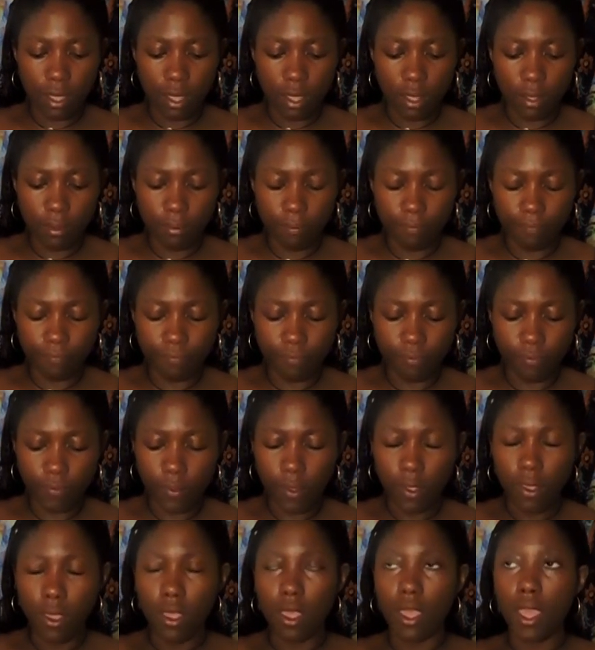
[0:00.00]

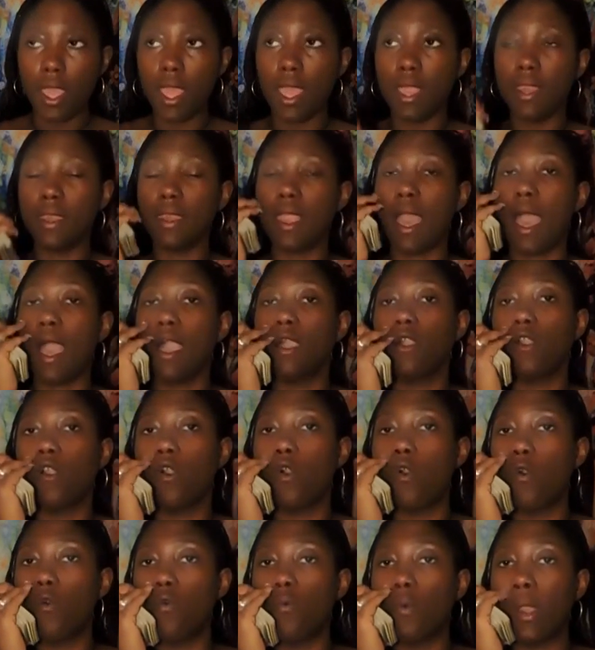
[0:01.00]
and not
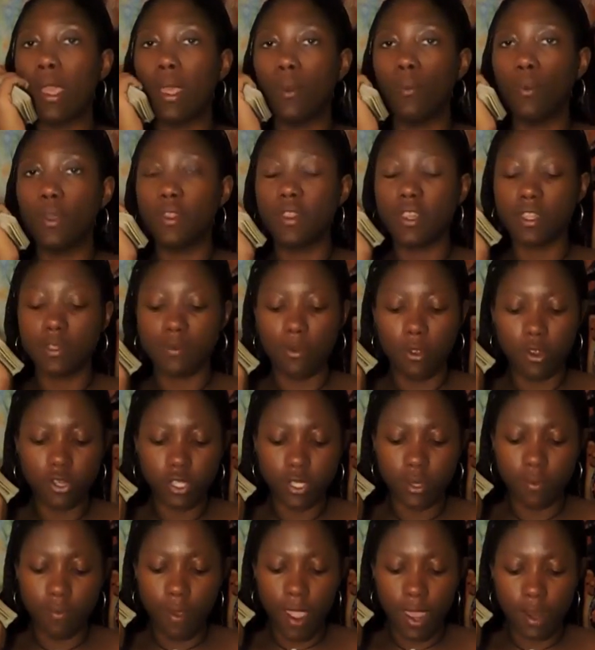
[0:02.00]
go with this
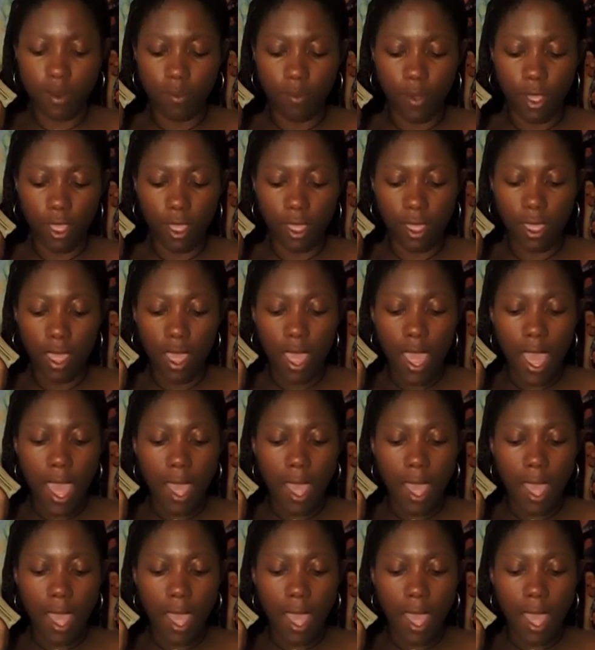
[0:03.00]
person right away.